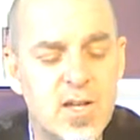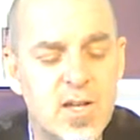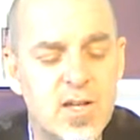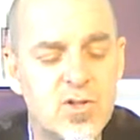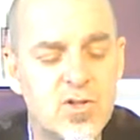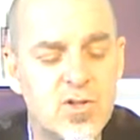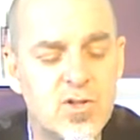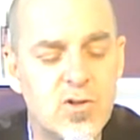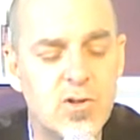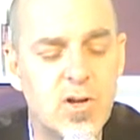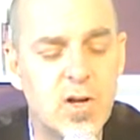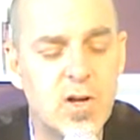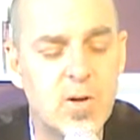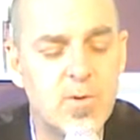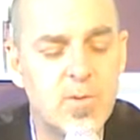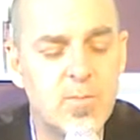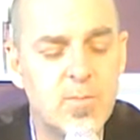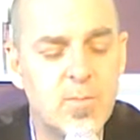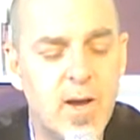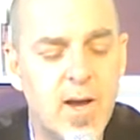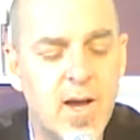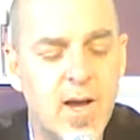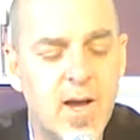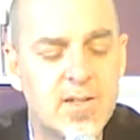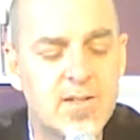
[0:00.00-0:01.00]
which he saith shall
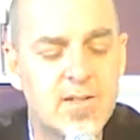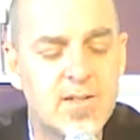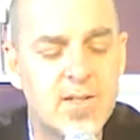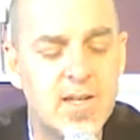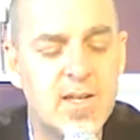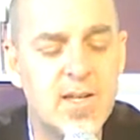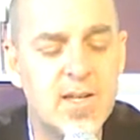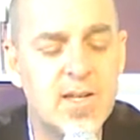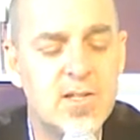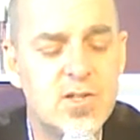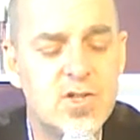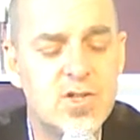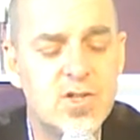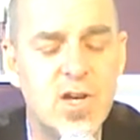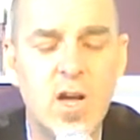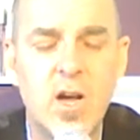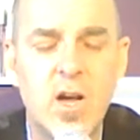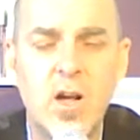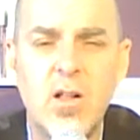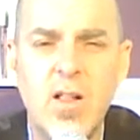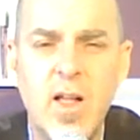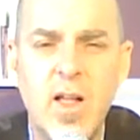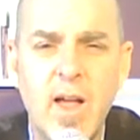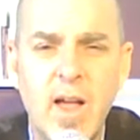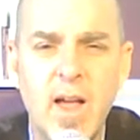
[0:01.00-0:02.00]
come to pass, he
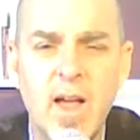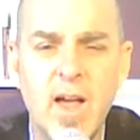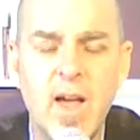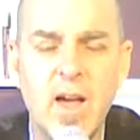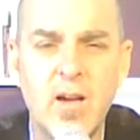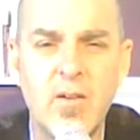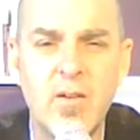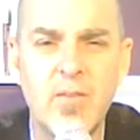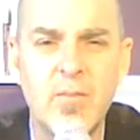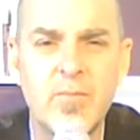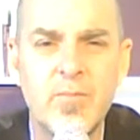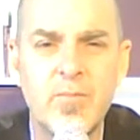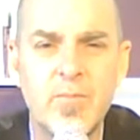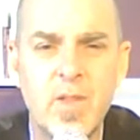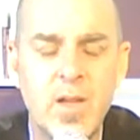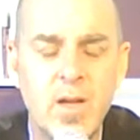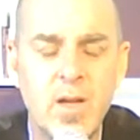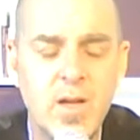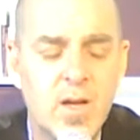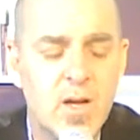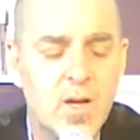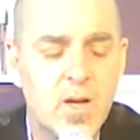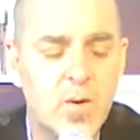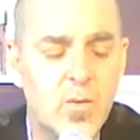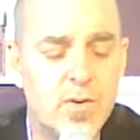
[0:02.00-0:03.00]
shall have
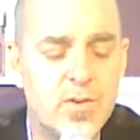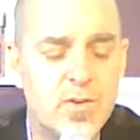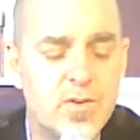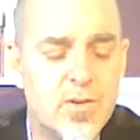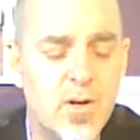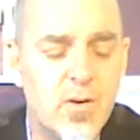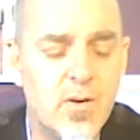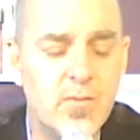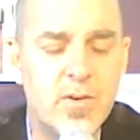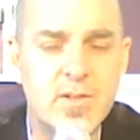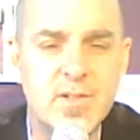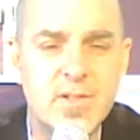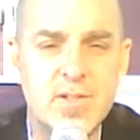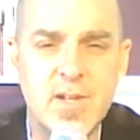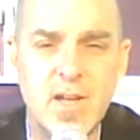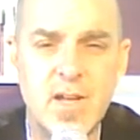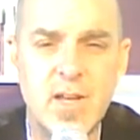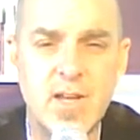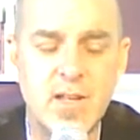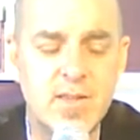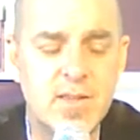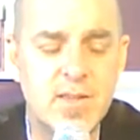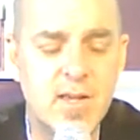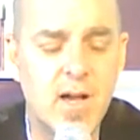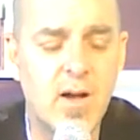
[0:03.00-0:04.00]
whatsoever he
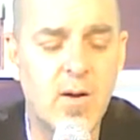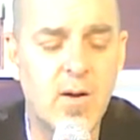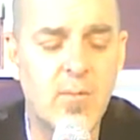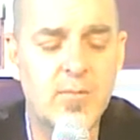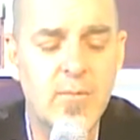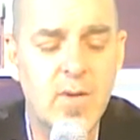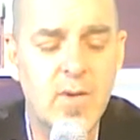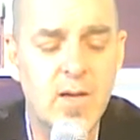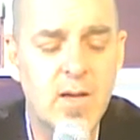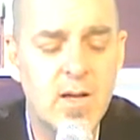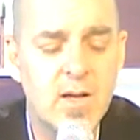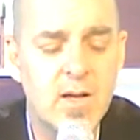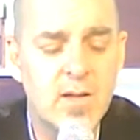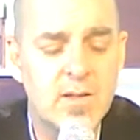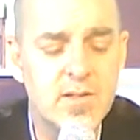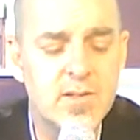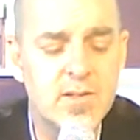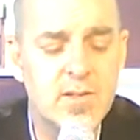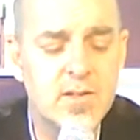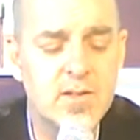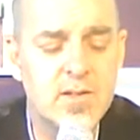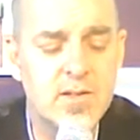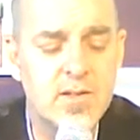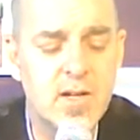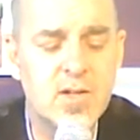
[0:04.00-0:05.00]
saith. Now,
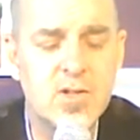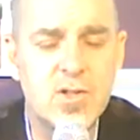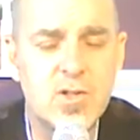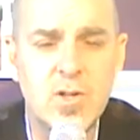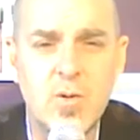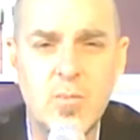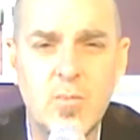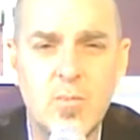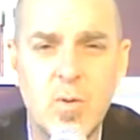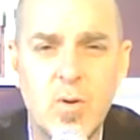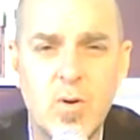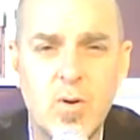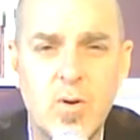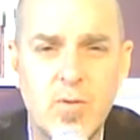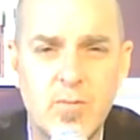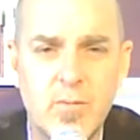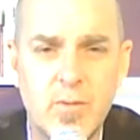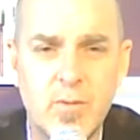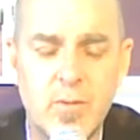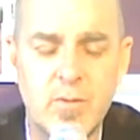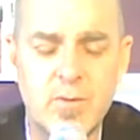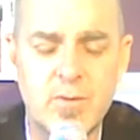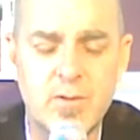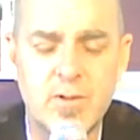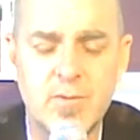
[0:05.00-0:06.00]
this is such an
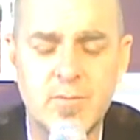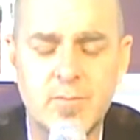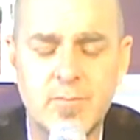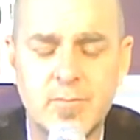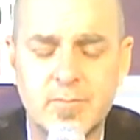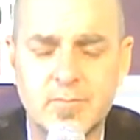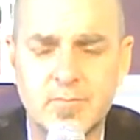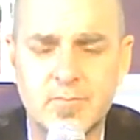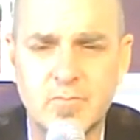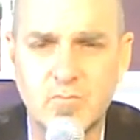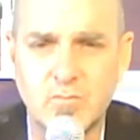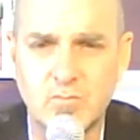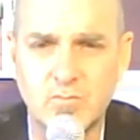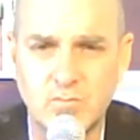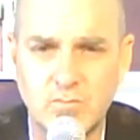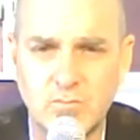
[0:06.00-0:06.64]
important verse.